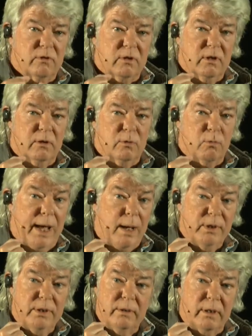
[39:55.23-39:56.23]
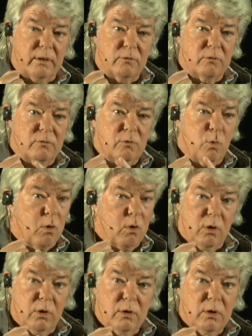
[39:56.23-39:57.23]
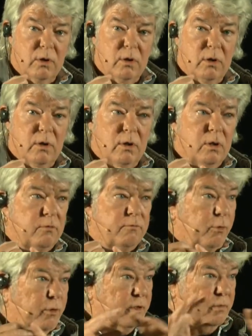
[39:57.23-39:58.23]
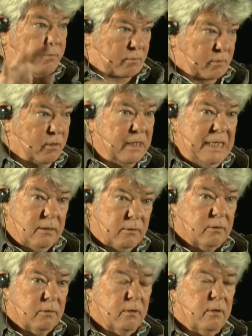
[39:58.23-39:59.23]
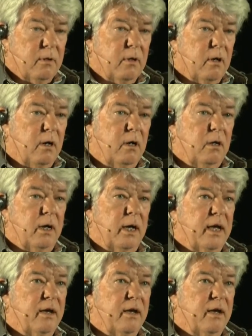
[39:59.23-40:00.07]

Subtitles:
to kill rabbit and squirrel to eat. I